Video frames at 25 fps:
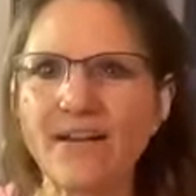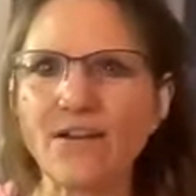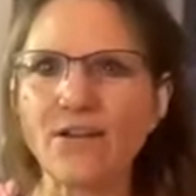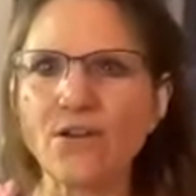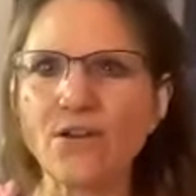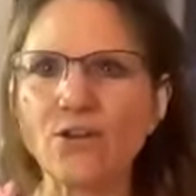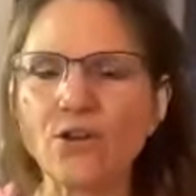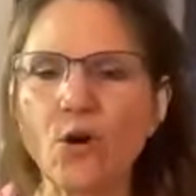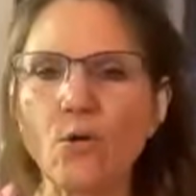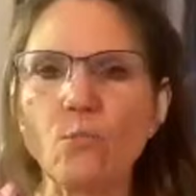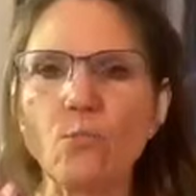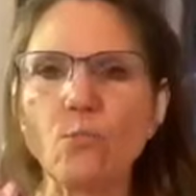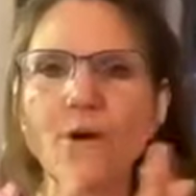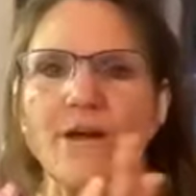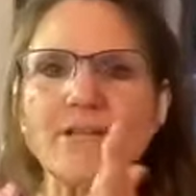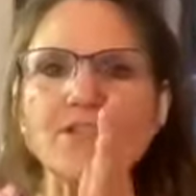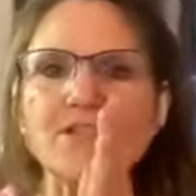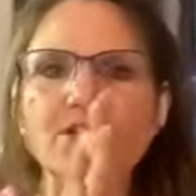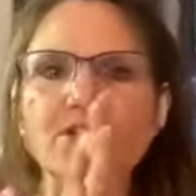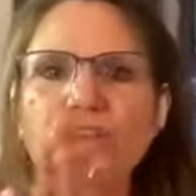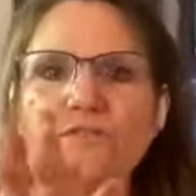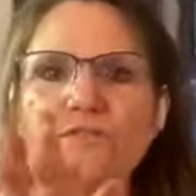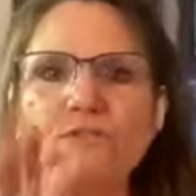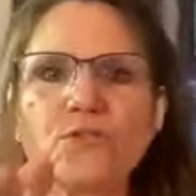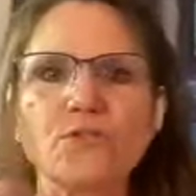
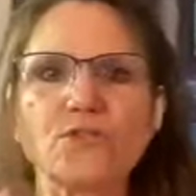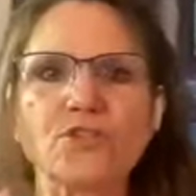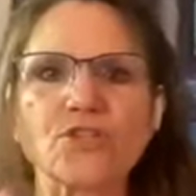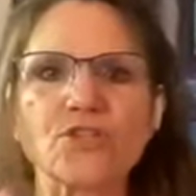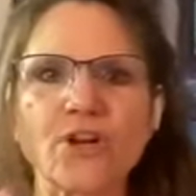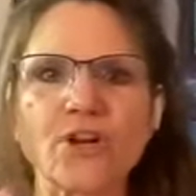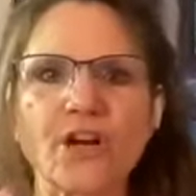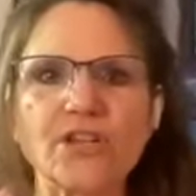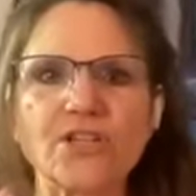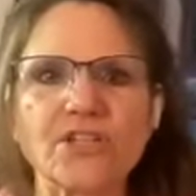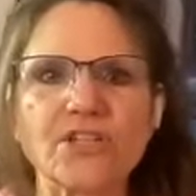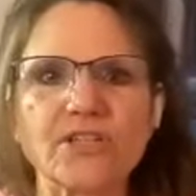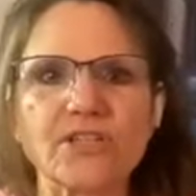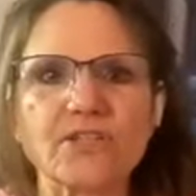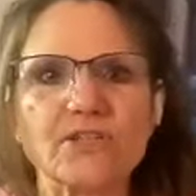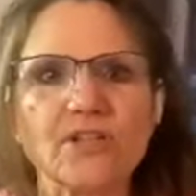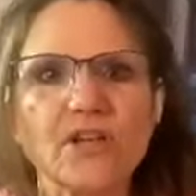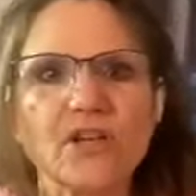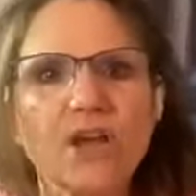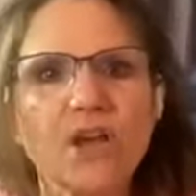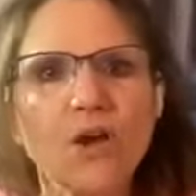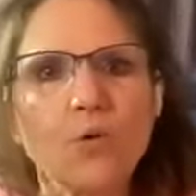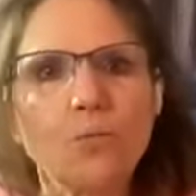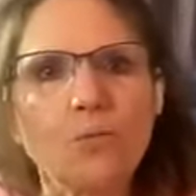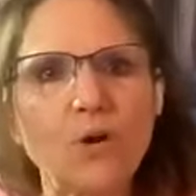If you start to
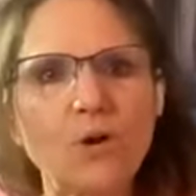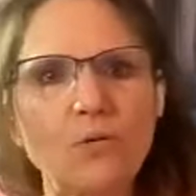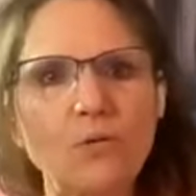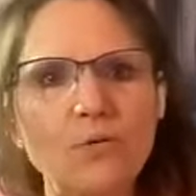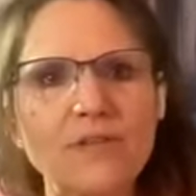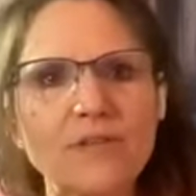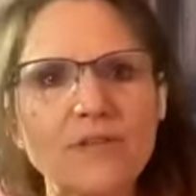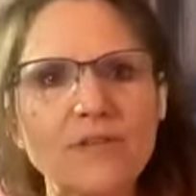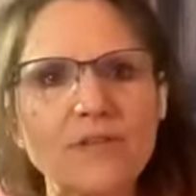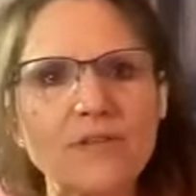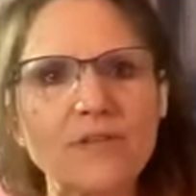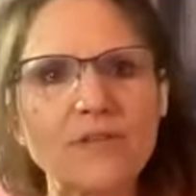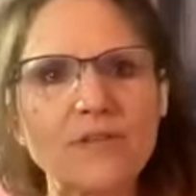work with